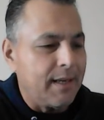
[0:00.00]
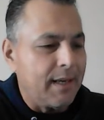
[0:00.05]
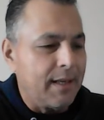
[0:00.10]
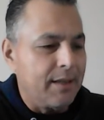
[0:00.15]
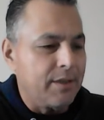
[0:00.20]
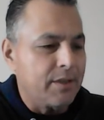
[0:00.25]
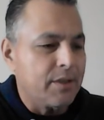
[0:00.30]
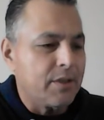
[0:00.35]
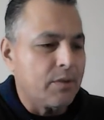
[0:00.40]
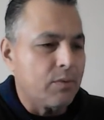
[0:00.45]

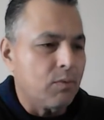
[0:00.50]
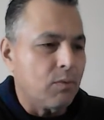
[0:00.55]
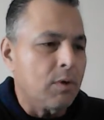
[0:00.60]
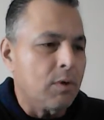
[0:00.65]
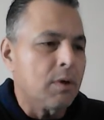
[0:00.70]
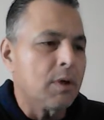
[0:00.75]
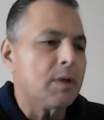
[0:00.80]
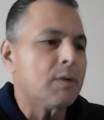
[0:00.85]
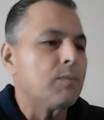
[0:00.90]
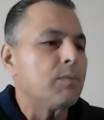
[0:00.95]
and the
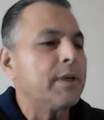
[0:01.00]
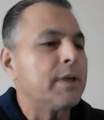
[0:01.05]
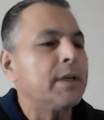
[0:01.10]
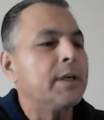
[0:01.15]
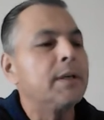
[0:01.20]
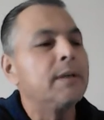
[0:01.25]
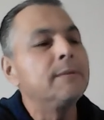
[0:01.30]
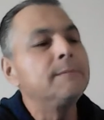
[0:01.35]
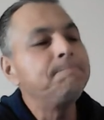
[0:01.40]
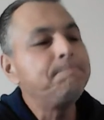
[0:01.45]
sword
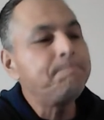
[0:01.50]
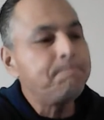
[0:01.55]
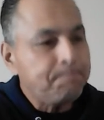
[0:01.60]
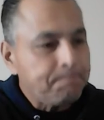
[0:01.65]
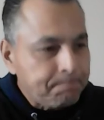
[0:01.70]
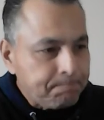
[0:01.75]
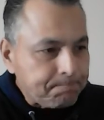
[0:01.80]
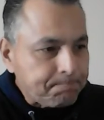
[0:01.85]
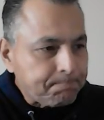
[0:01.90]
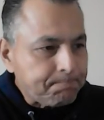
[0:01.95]
will
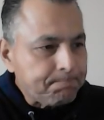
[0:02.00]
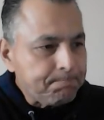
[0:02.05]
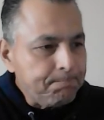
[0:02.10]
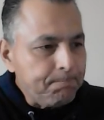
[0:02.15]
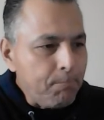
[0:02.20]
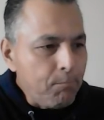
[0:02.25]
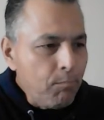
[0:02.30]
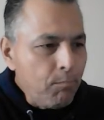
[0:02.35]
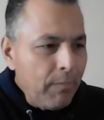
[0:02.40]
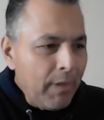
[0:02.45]

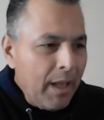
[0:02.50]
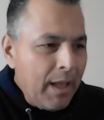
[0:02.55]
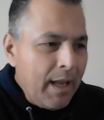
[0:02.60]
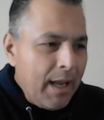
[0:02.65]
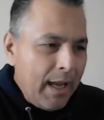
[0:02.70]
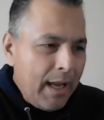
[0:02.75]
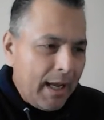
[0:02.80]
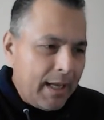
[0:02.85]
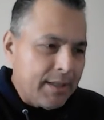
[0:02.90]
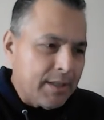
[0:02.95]

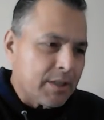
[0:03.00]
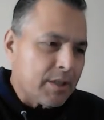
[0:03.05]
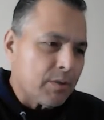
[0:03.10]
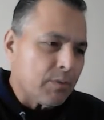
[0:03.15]
and the